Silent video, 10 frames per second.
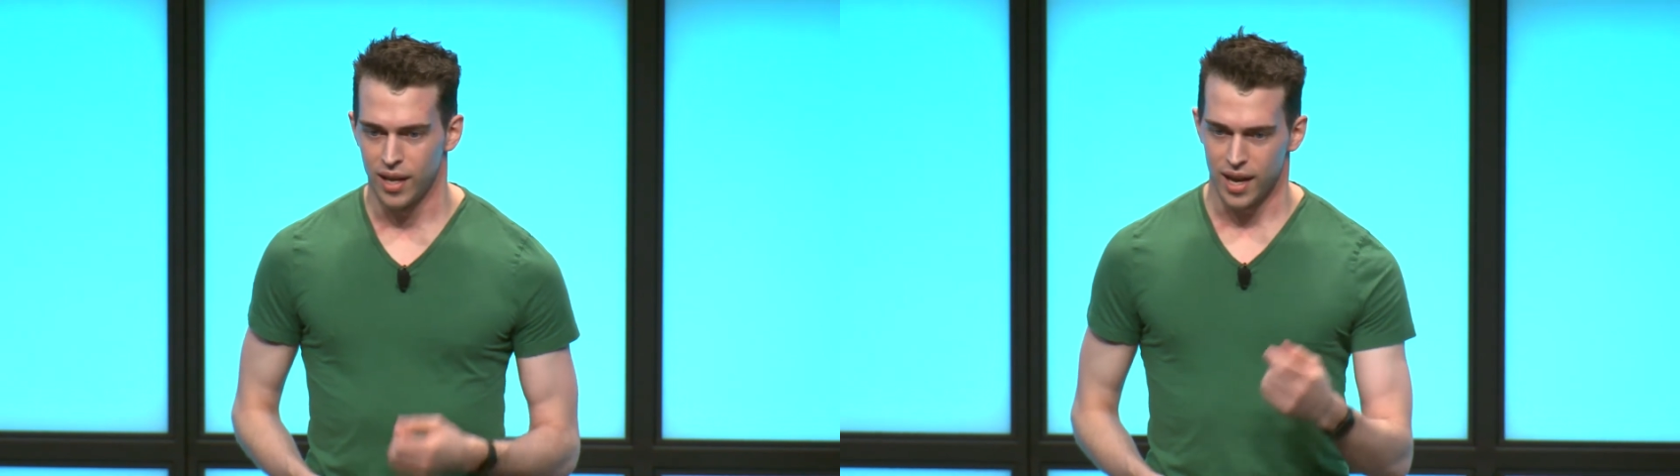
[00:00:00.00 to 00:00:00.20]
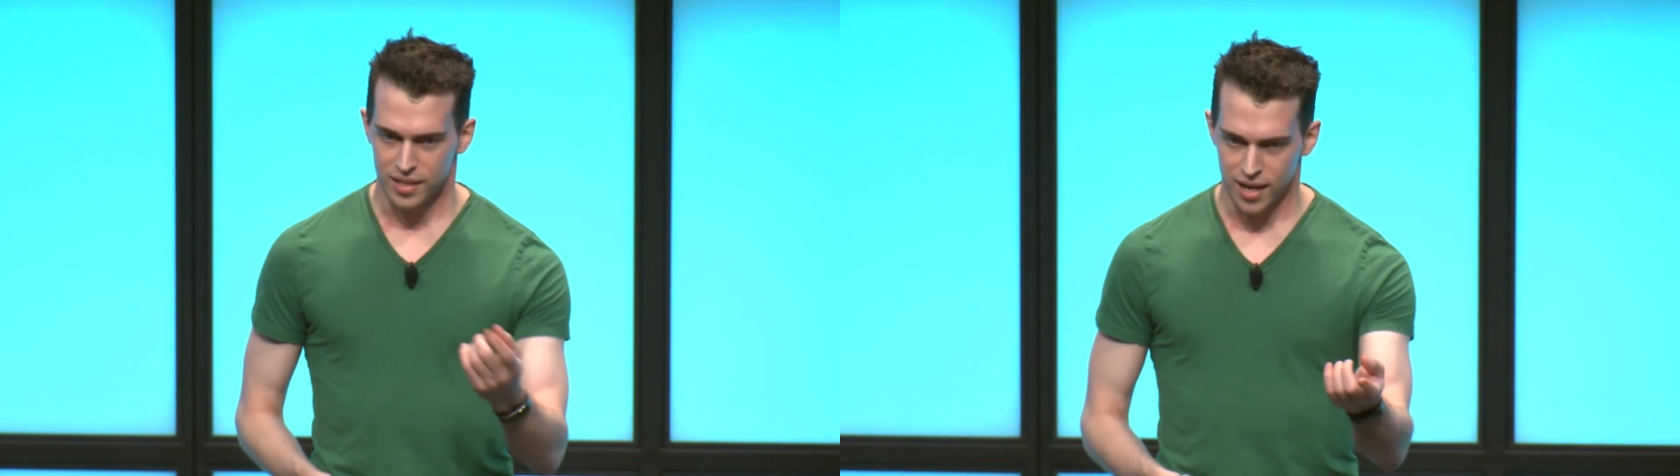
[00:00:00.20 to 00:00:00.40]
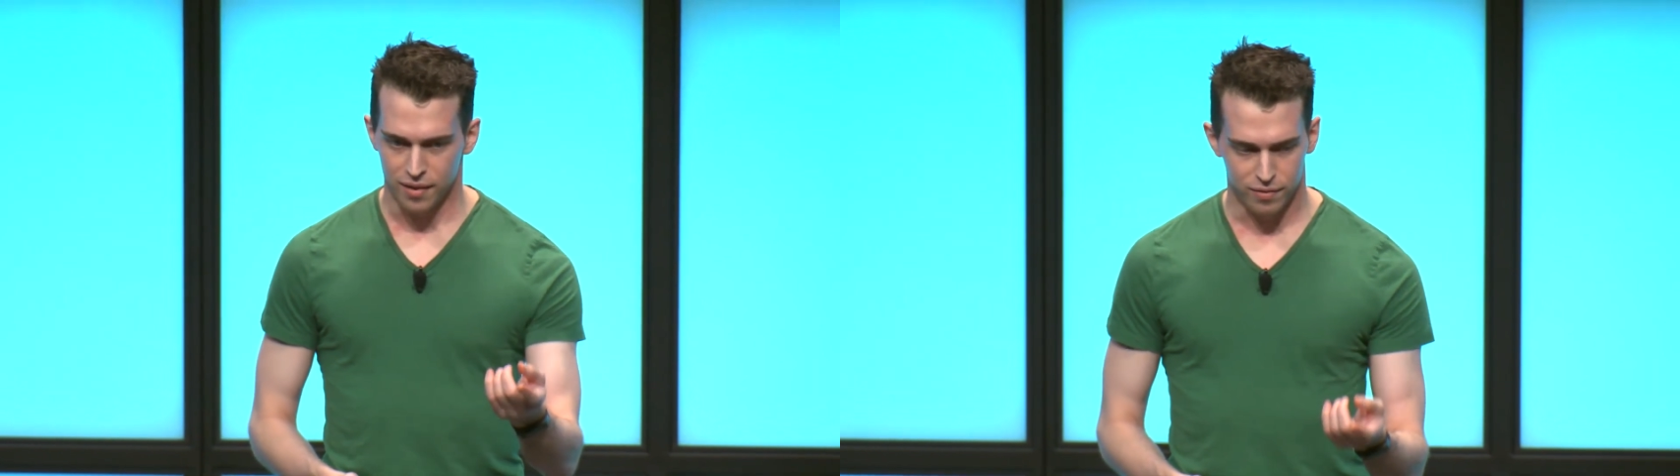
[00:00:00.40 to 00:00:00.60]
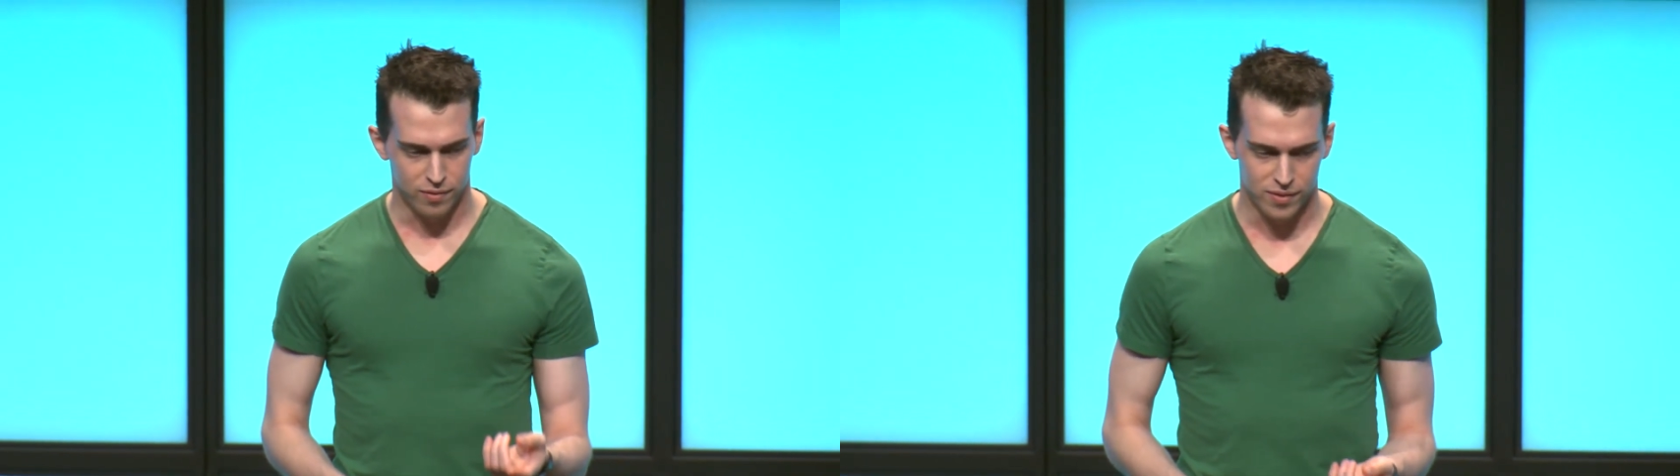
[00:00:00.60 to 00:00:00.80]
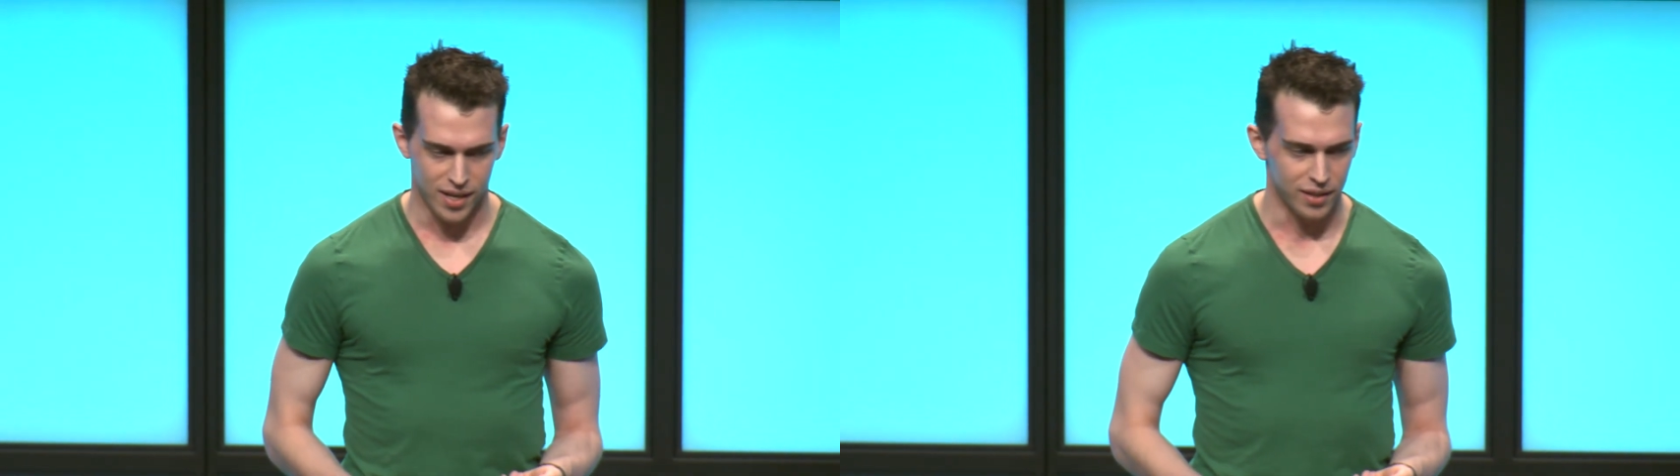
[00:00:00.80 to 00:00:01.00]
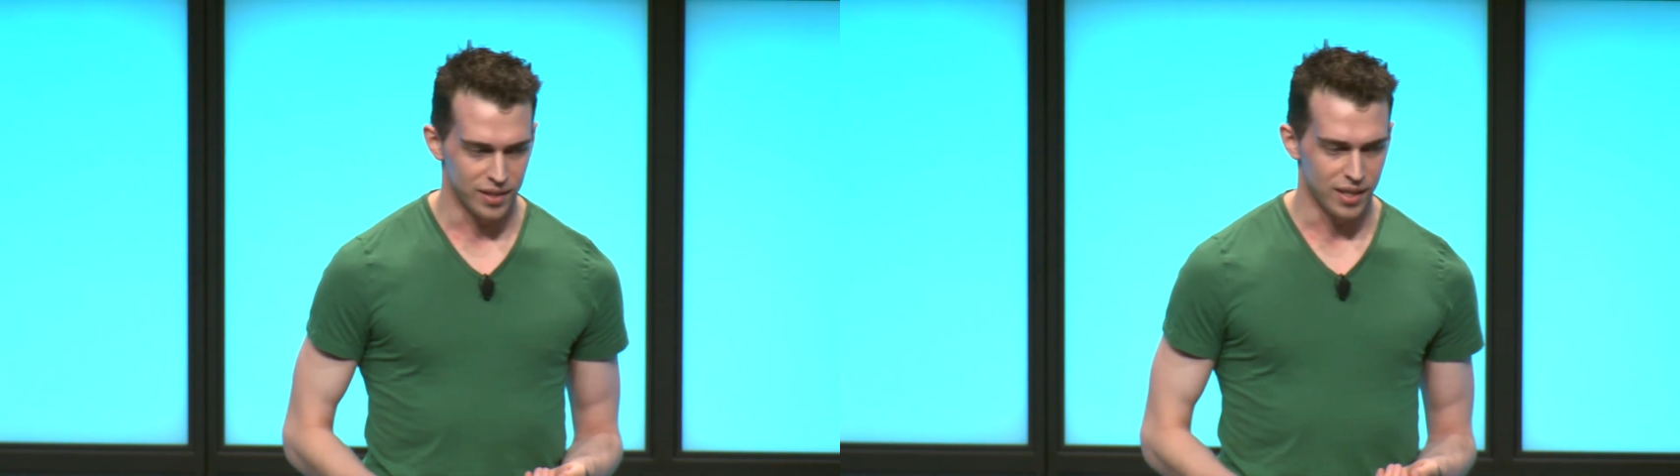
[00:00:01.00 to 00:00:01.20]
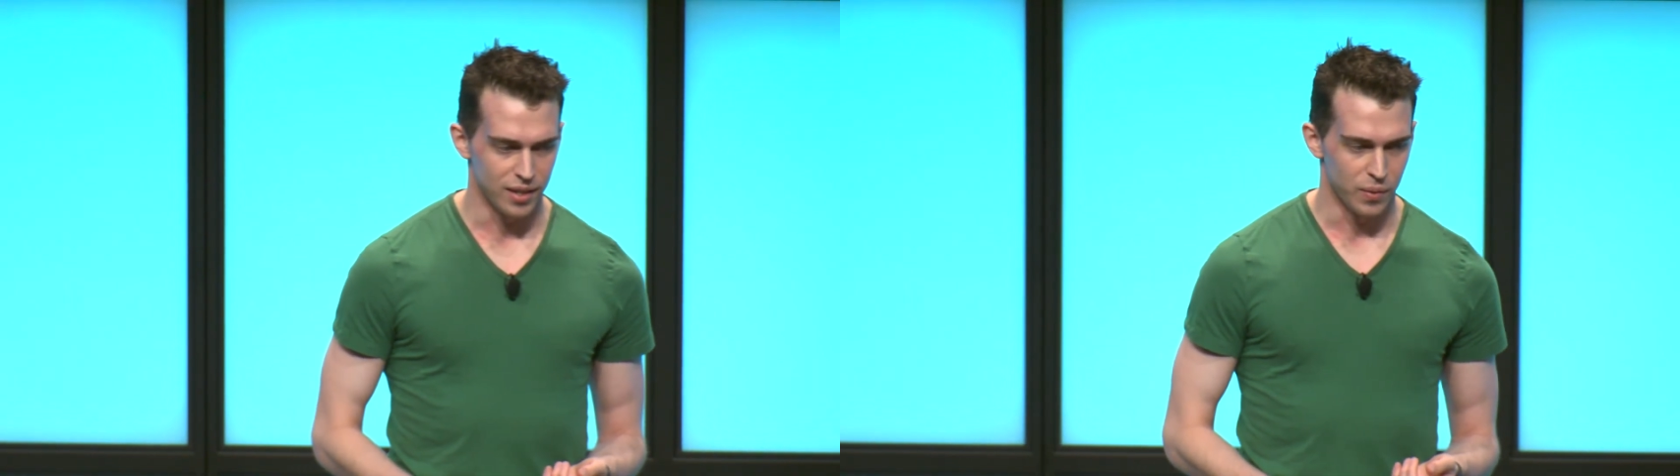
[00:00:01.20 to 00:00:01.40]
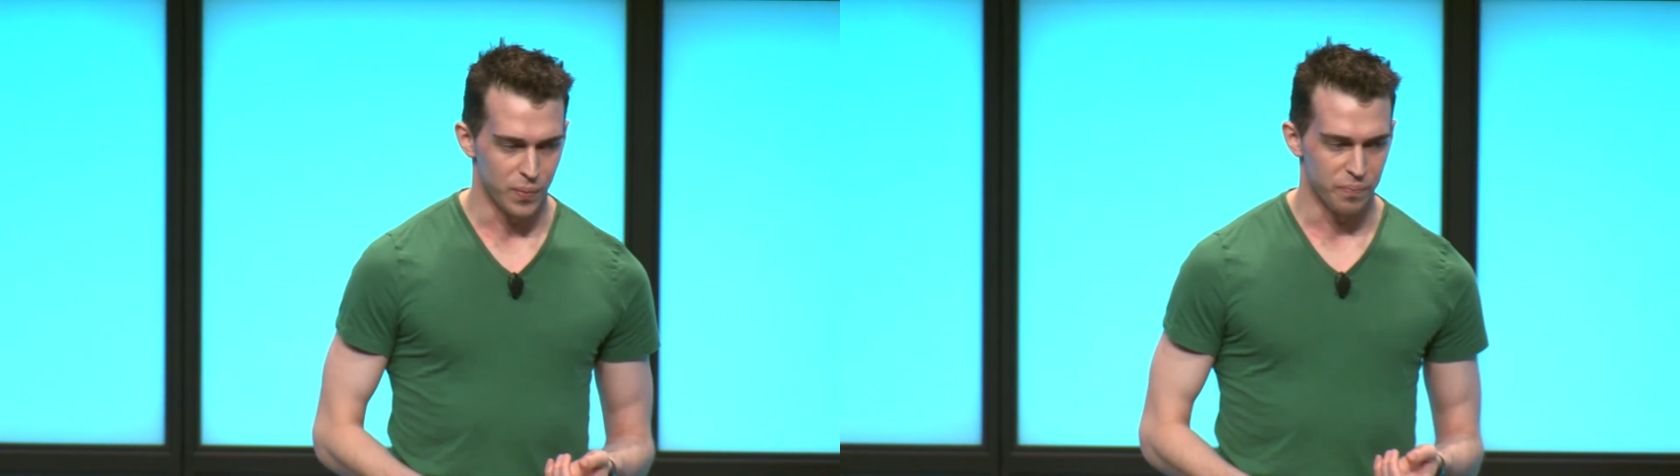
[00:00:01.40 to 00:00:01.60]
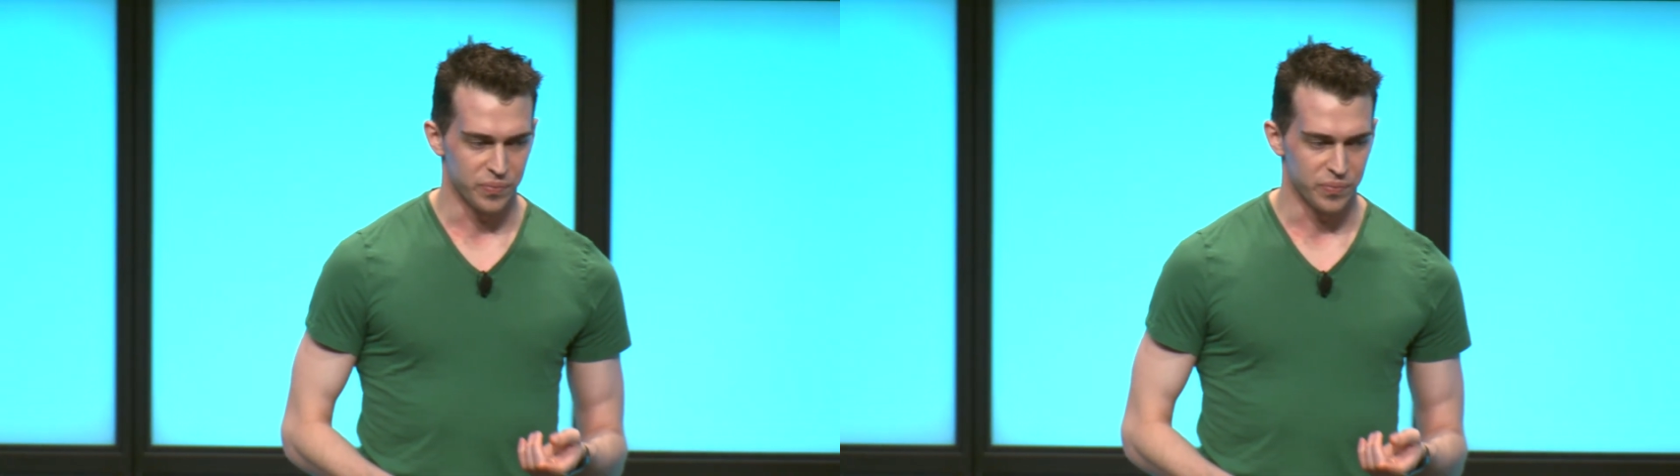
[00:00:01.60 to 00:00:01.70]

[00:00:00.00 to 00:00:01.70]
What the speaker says: And yeah, secondly,